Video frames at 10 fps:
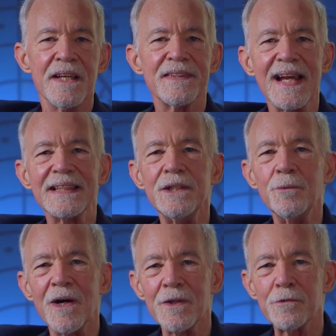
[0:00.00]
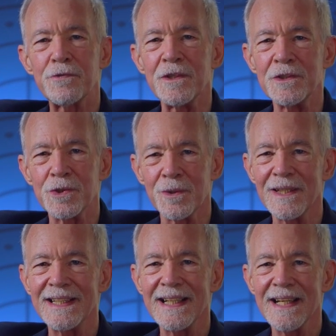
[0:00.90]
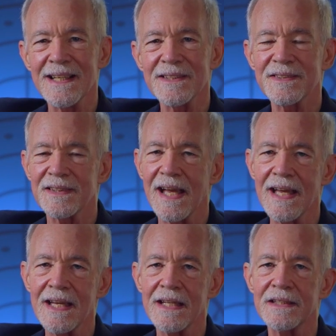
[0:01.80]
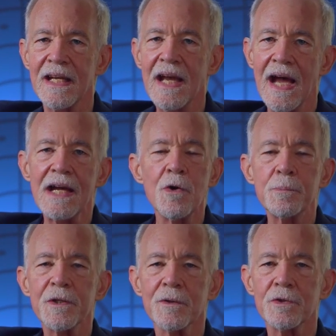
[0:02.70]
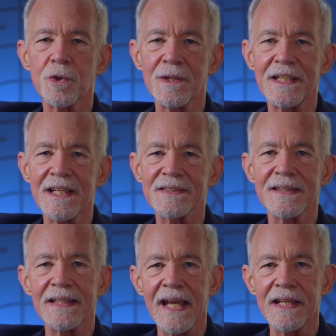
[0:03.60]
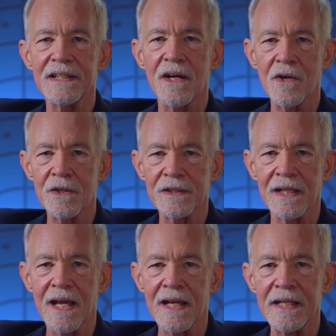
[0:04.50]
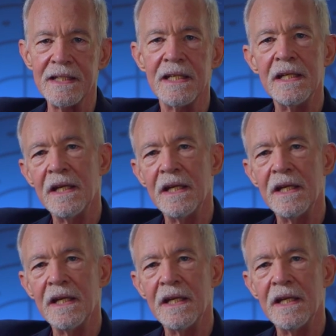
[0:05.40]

Thank you all for joining us, and I hope you'll join us again online